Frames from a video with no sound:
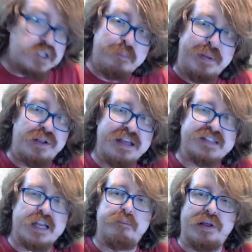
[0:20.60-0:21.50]
billions
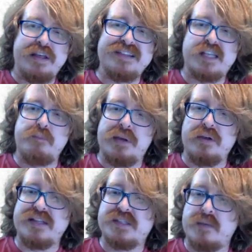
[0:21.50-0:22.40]
and billions and
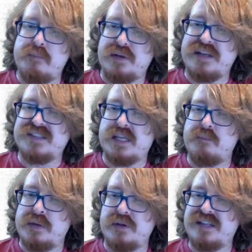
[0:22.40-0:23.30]
billions and billions and
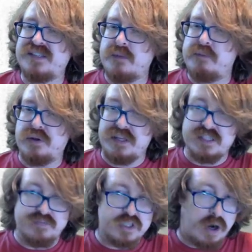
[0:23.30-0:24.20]
billions and billions
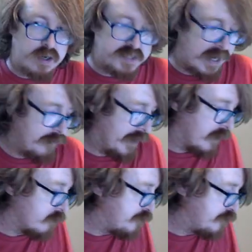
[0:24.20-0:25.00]
of stars out there.